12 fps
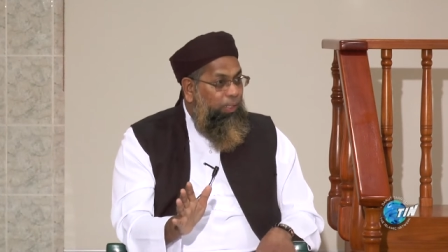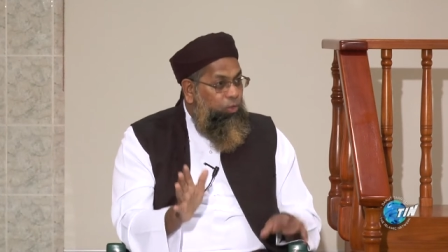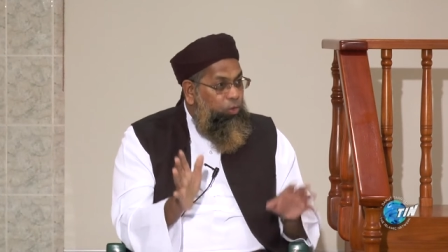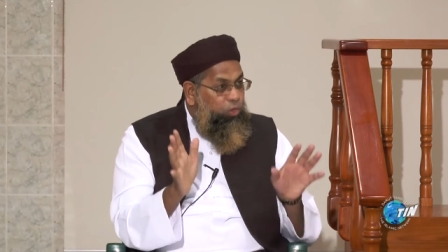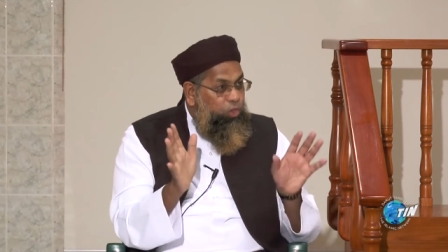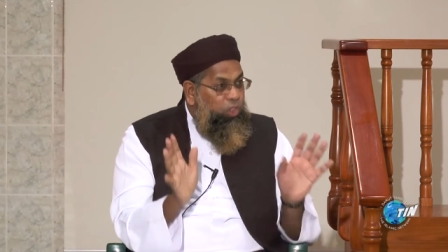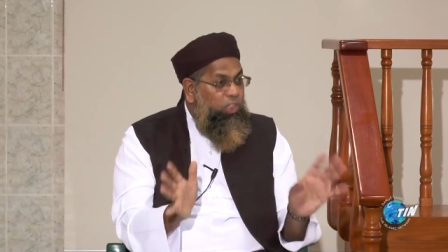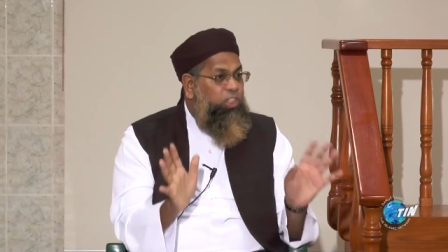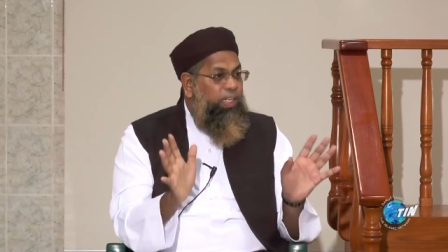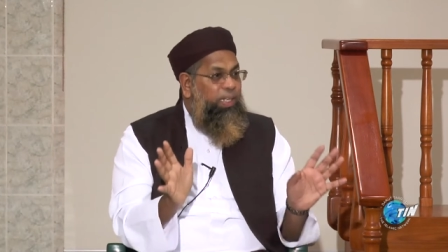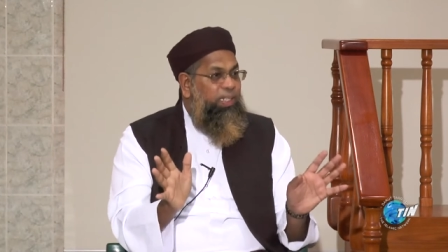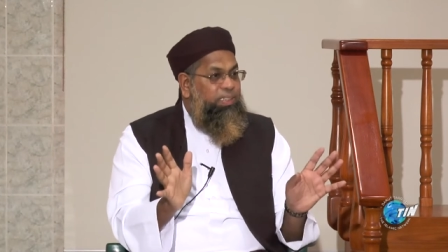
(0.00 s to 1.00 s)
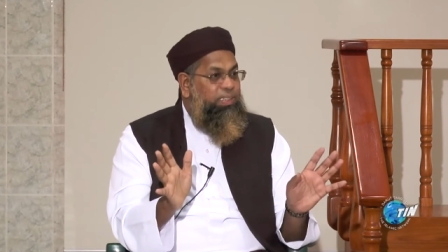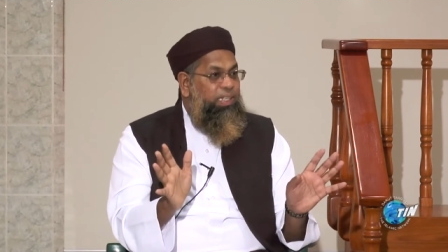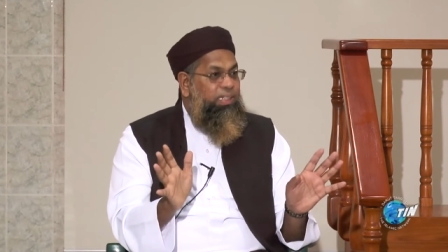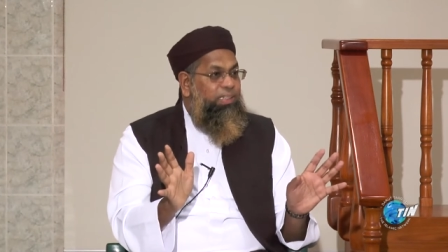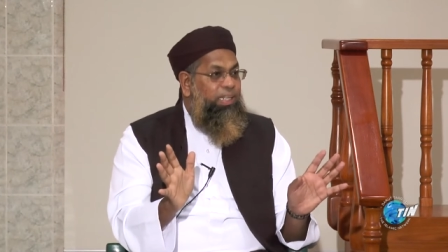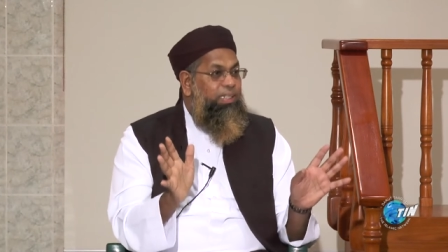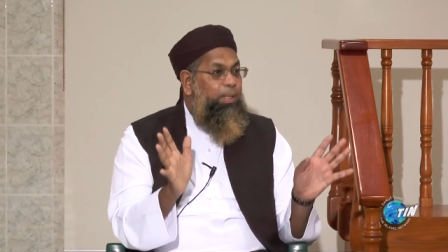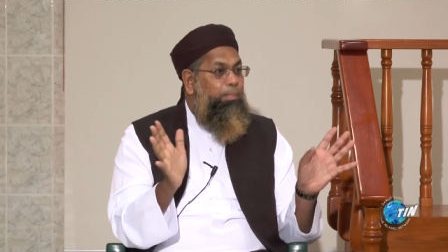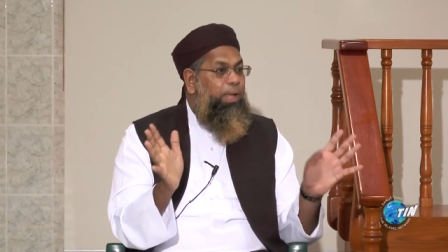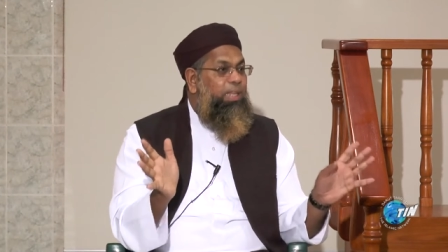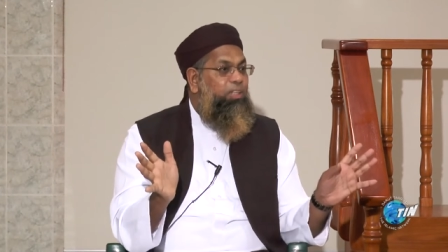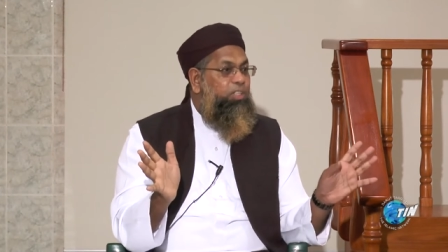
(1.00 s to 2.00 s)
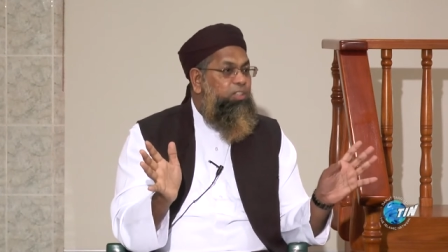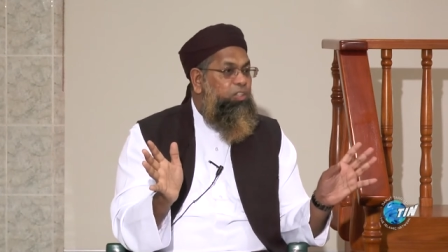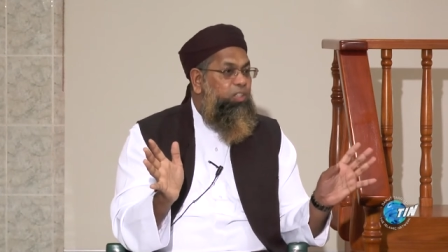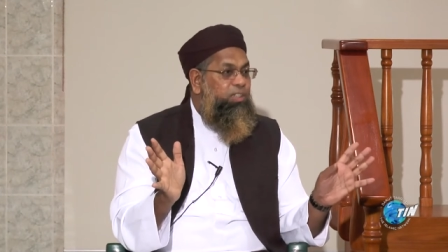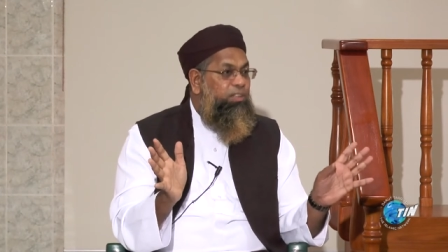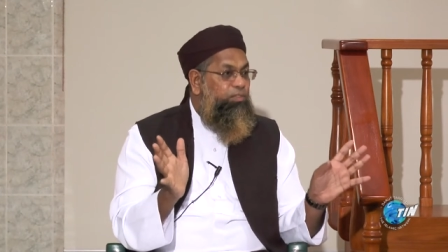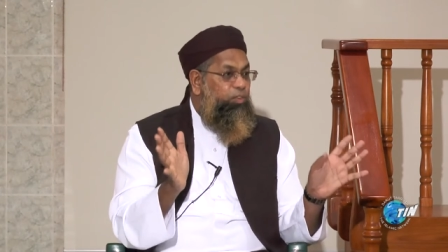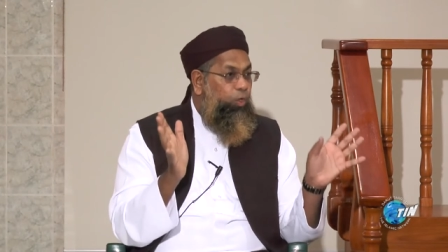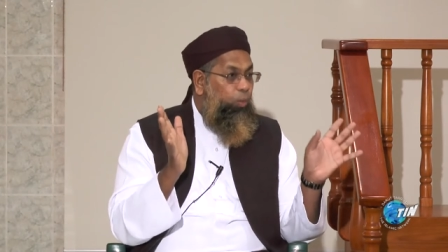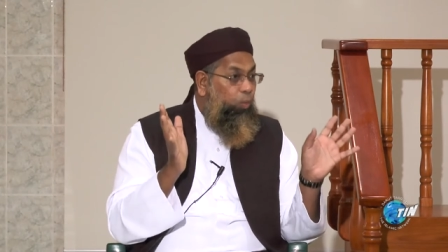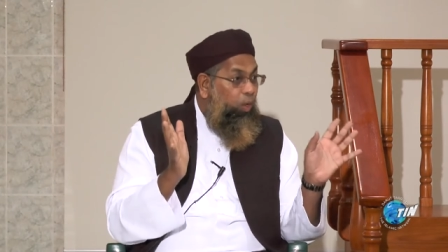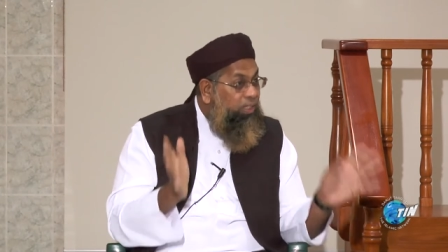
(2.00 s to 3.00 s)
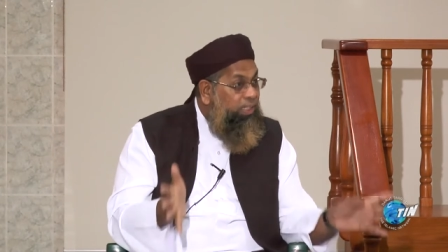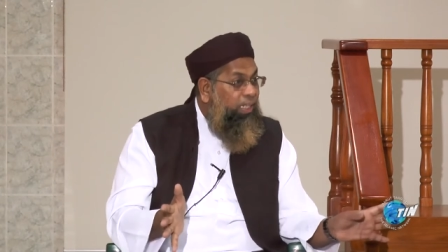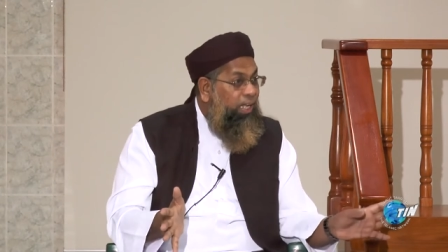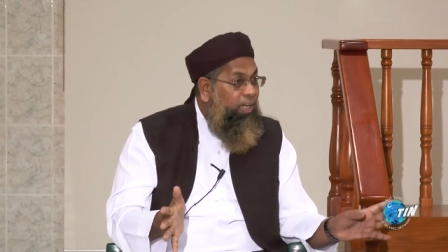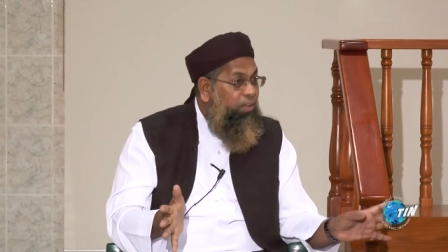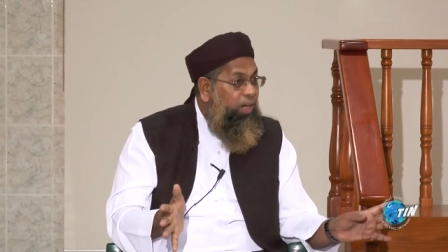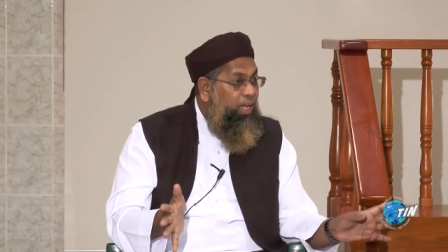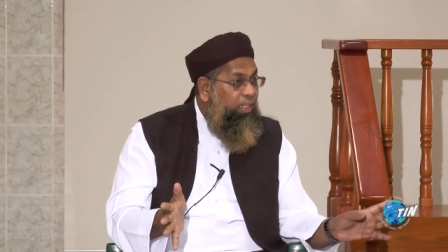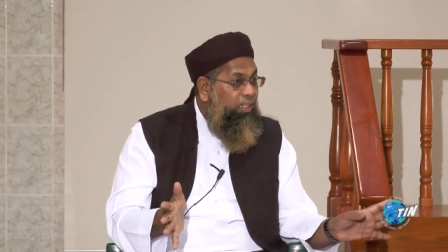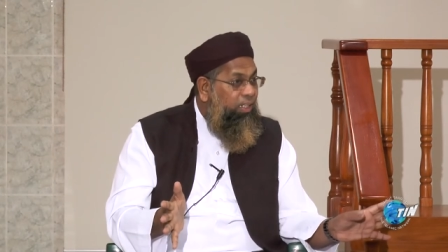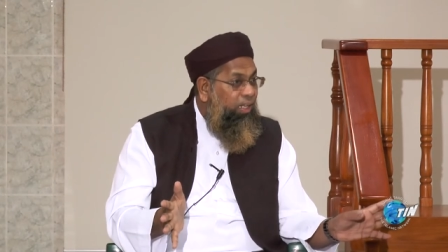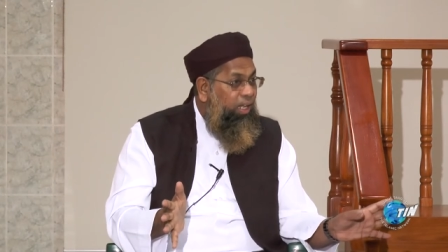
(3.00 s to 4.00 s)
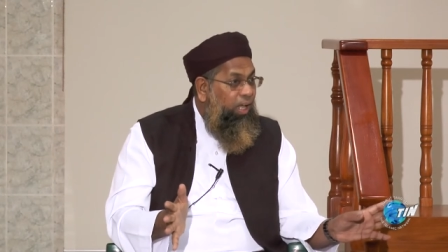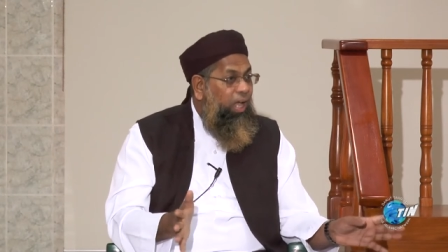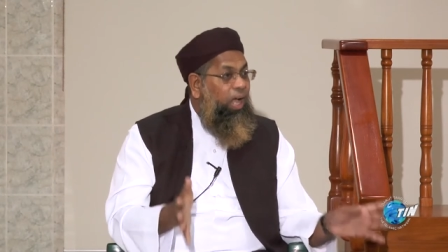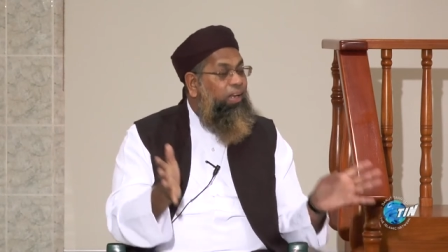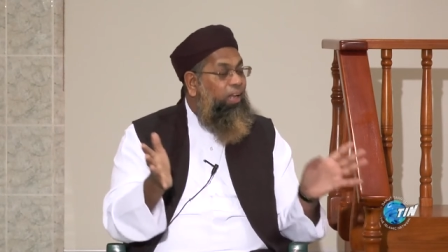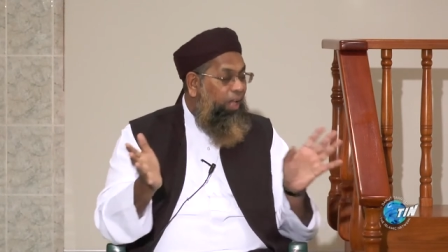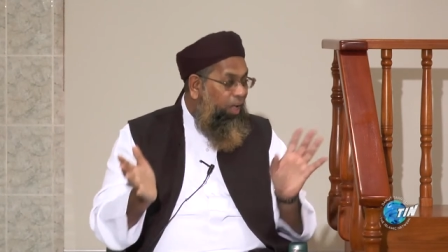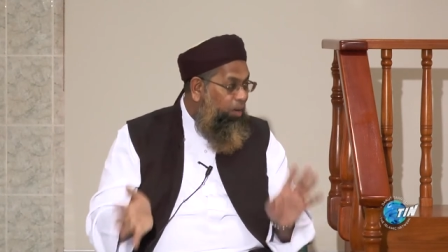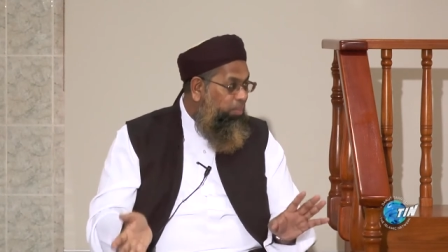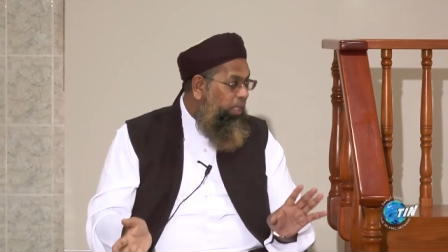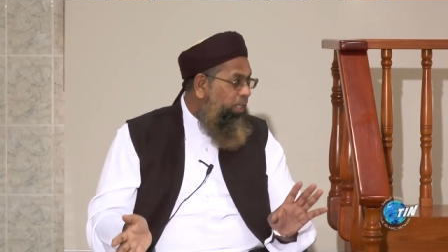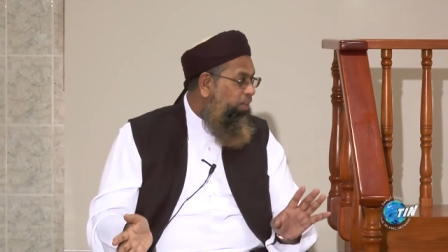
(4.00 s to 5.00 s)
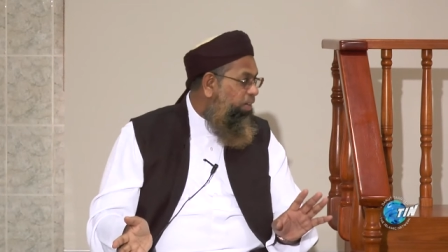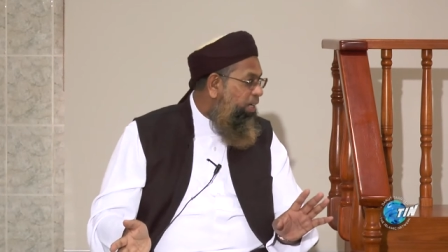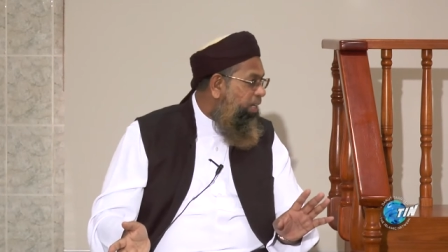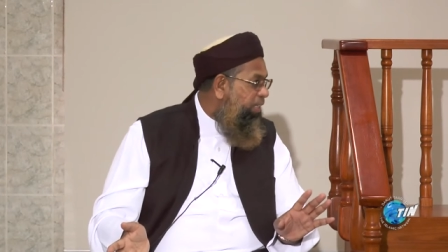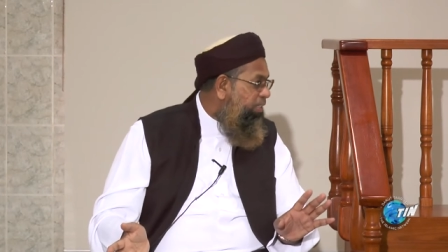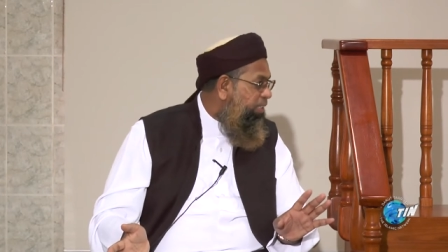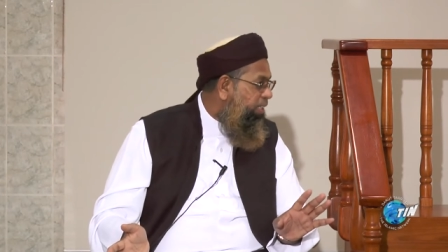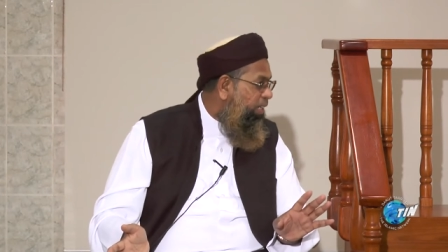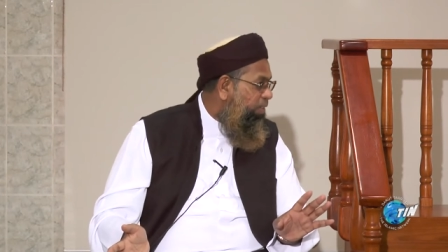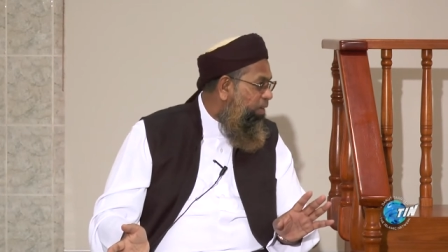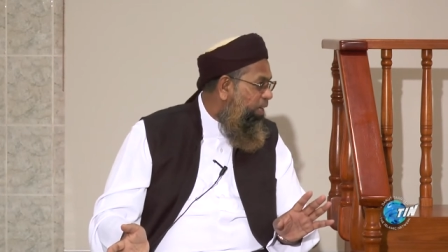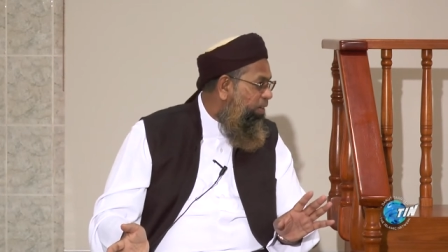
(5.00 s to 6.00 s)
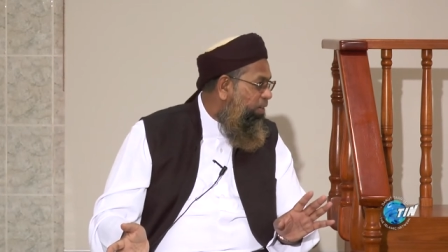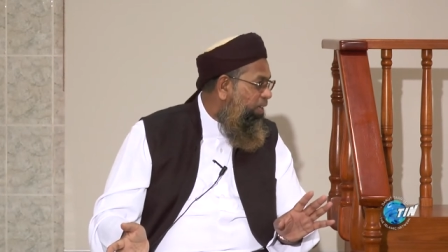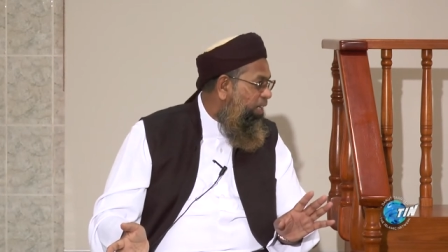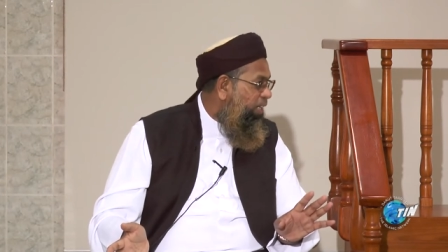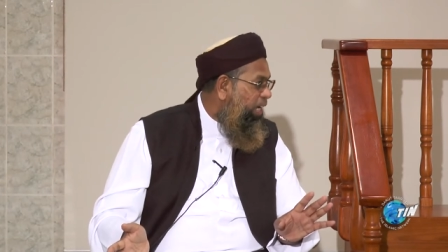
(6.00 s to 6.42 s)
to such an extent that the man does not even know what he had read and how many rakats he had read already.